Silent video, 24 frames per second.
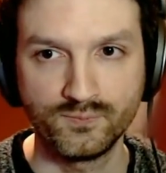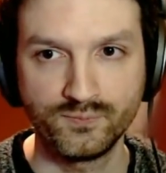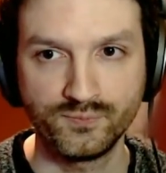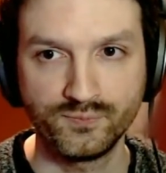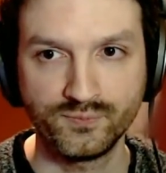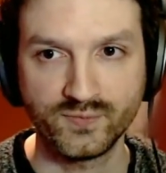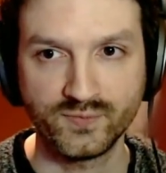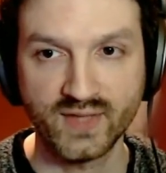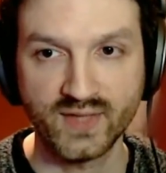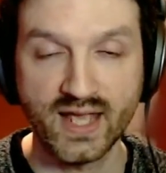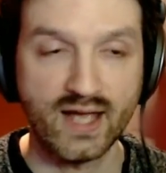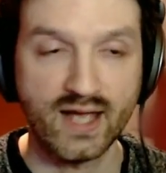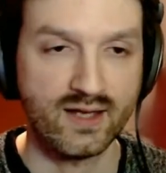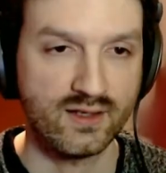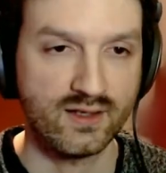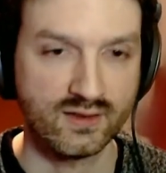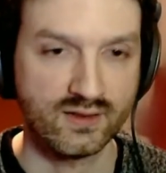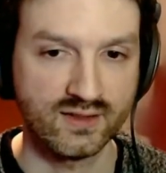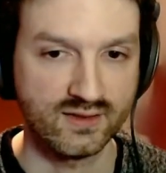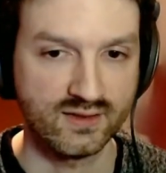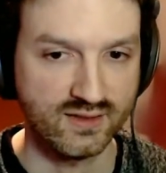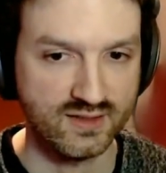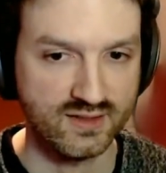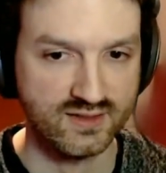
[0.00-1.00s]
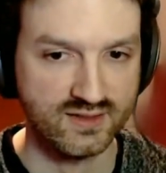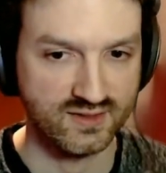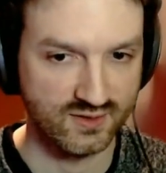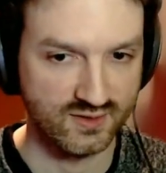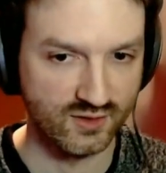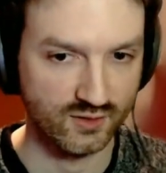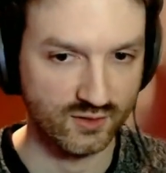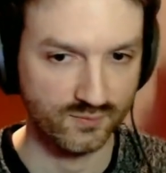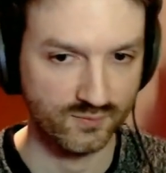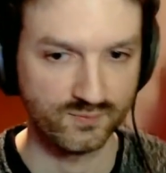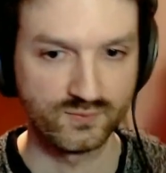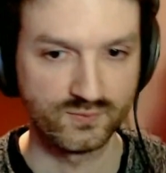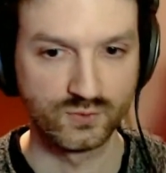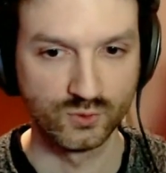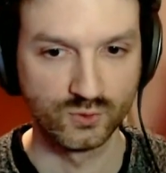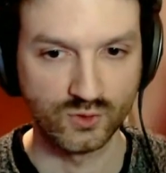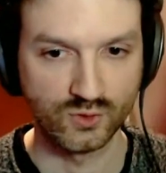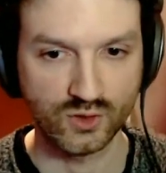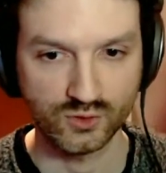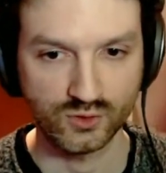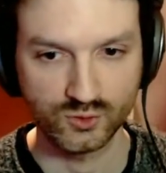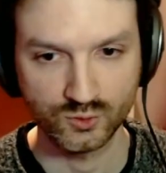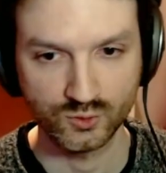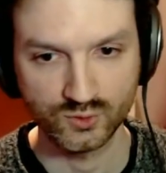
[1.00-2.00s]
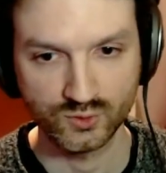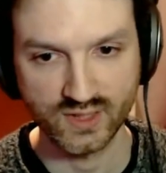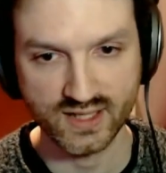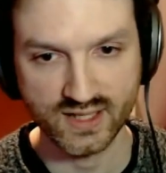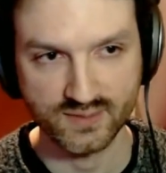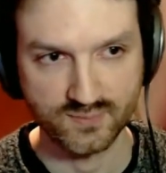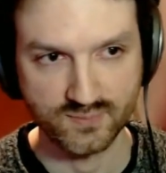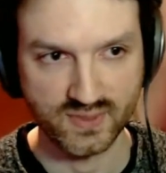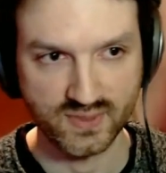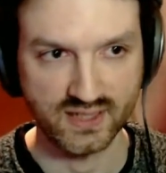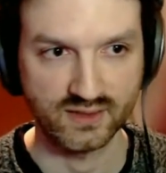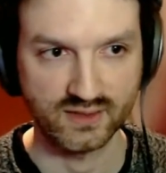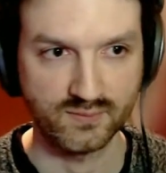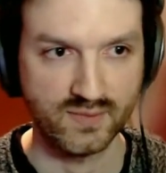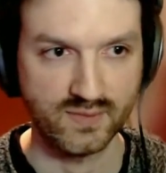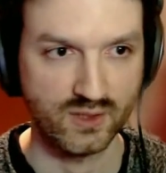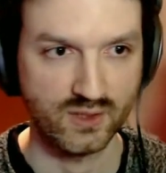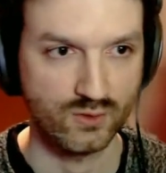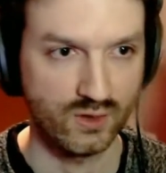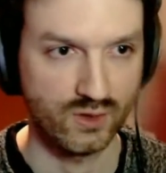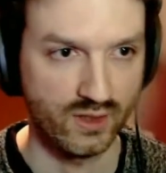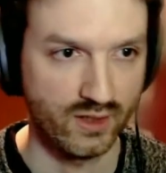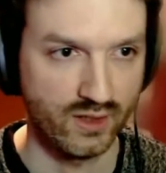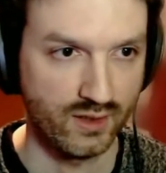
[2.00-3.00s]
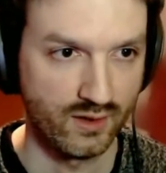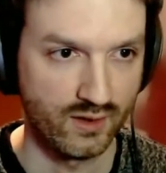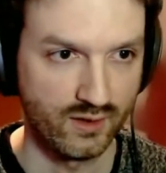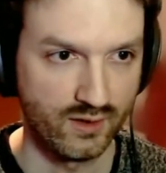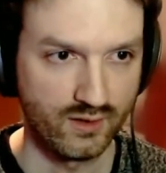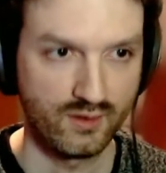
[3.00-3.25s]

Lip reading: Yeah, again, it's not to not do that part manually,